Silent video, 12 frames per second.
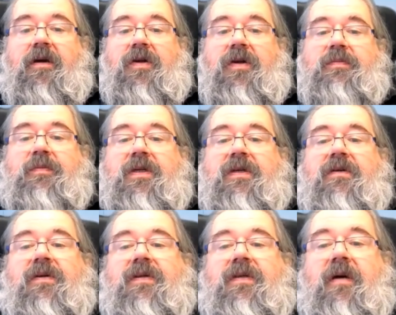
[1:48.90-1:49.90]
Conspicuous
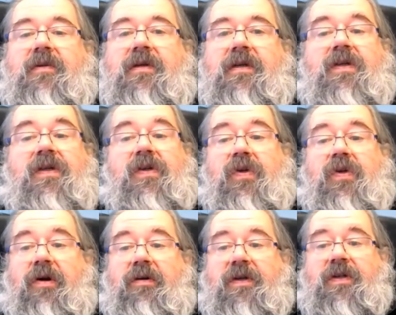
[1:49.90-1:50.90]
consumption is
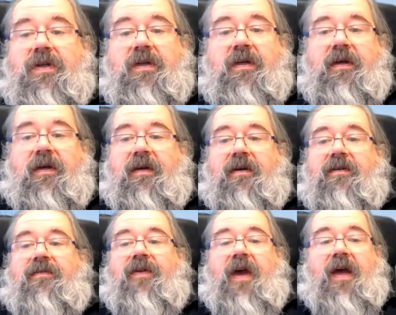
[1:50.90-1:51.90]
discouraged.
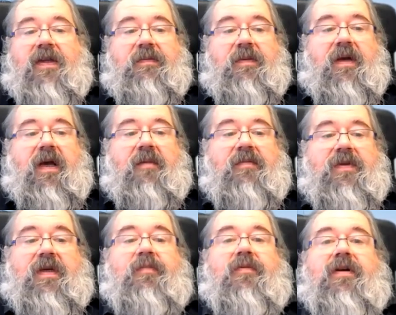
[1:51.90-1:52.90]
Fans become
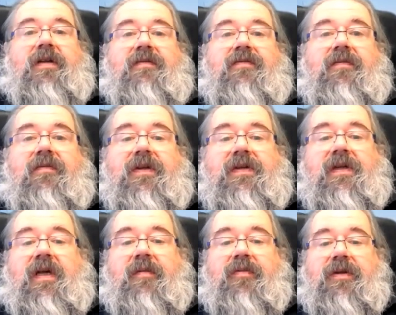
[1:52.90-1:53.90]
separated from their
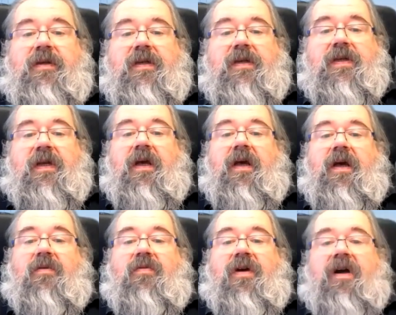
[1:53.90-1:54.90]
celebrities
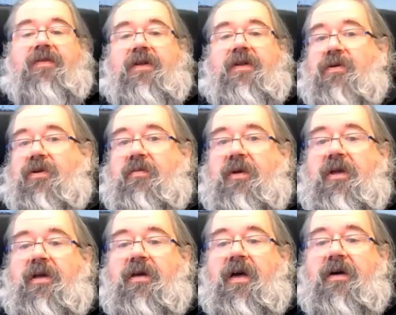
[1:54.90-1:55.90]
who have their social
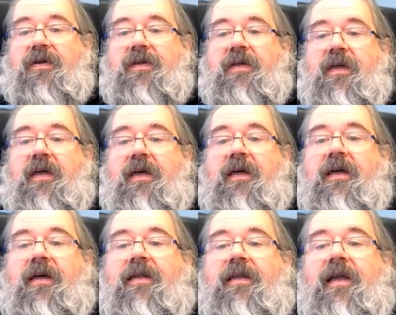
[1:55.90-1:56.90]
media accounts
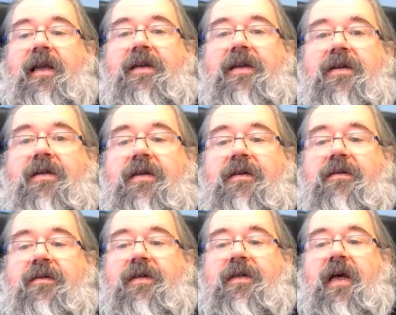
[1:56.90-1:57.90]
deleted,
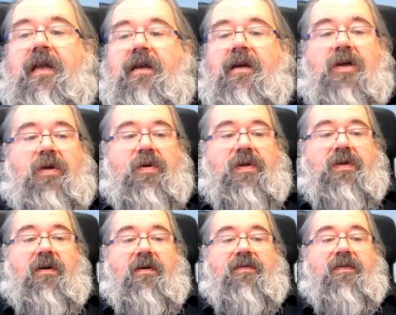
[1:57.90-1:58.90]
standing accused
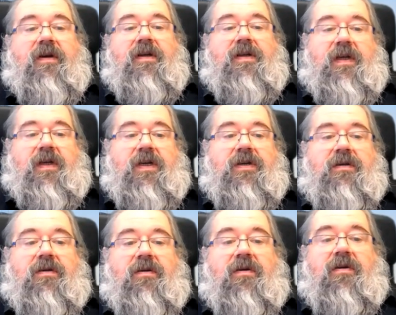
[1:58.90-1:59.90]
of
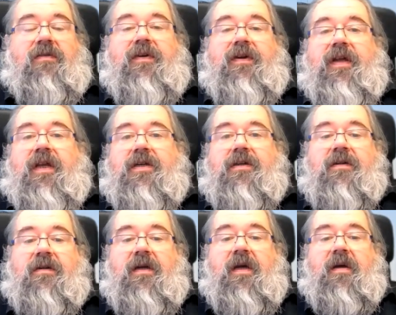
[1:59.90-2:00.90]
sexual or
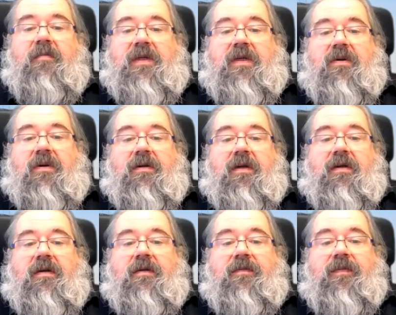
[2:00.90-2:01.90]
financial misconduct.